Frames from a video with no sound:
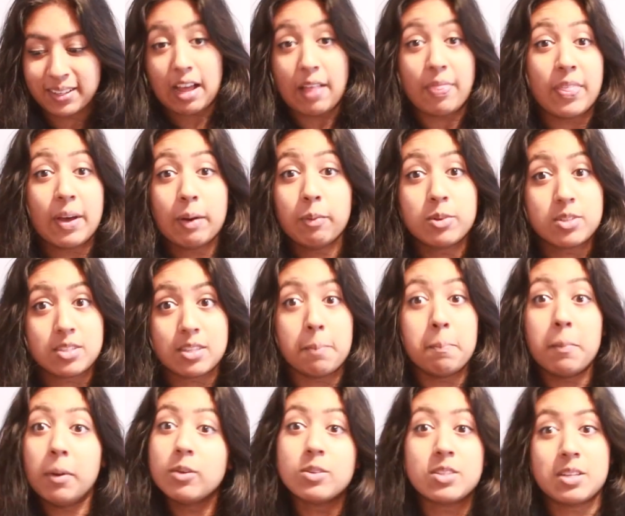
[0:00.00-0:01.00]
And that was the
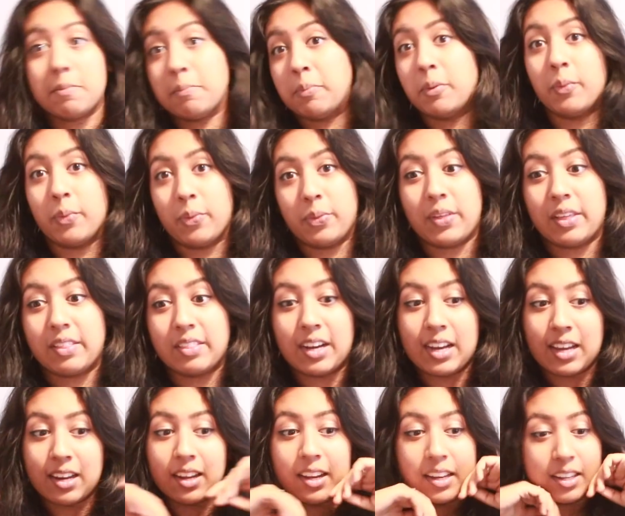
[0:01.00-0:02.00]
most important thing
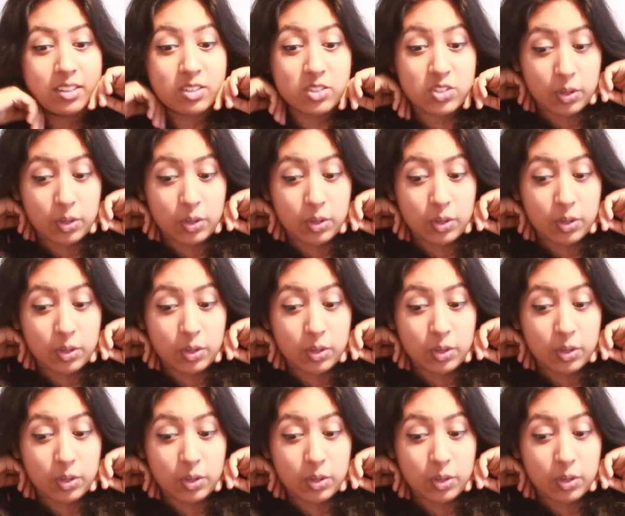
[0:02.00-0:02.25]
that I learned.